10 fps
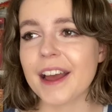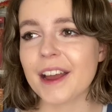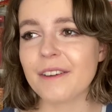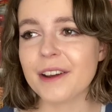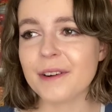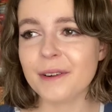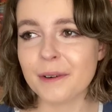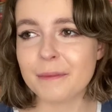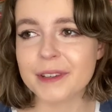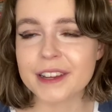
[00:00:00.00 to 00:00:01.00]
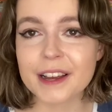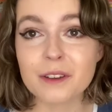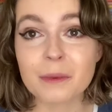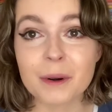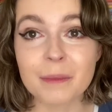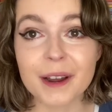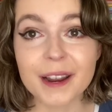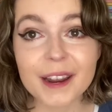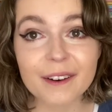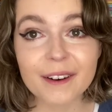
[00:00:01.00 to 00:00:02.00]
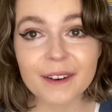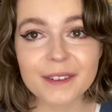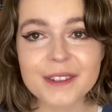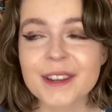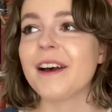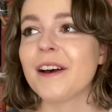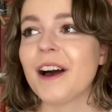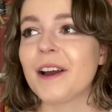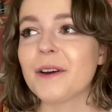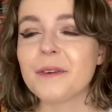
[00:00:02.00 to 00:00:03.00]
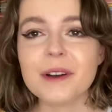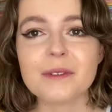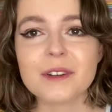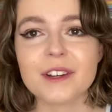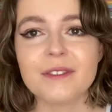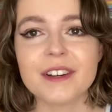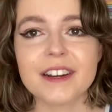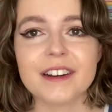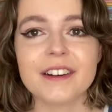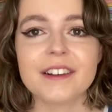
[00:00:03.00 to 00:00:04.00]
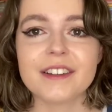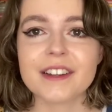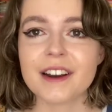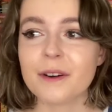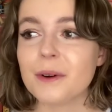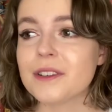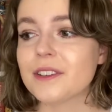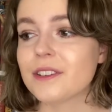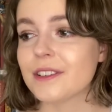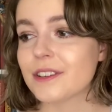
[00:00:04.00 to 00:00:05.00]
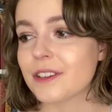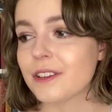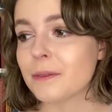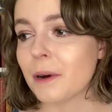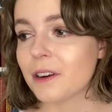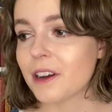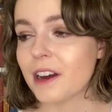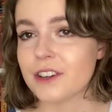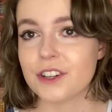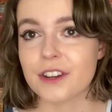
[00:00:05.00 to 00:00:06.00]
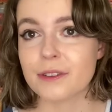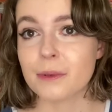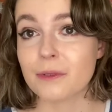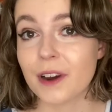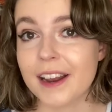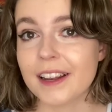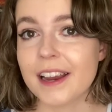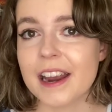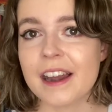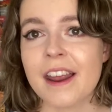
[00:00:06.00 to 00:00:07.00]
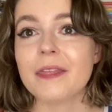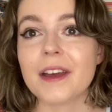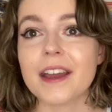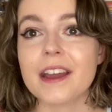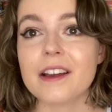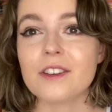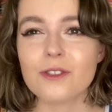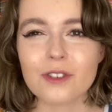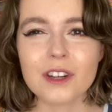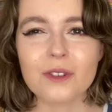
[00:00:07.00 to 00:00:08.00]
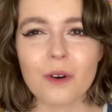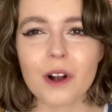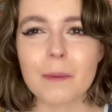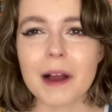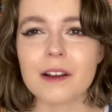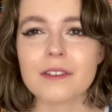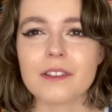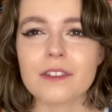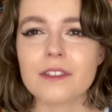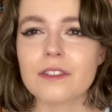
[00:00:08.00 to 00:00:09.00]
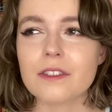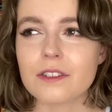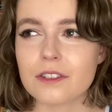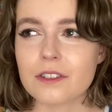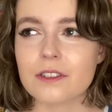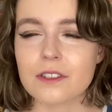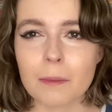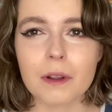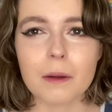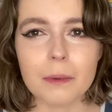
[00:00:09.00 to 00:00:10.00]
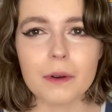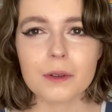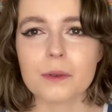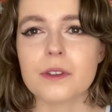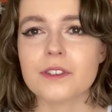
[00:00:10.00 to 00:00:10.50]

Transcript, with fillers: Ariel Bissett is one of my heroes. Uh, I always watch her videos and I always listen to the podcast she does with Raeleen and they usually talk about the similar books or the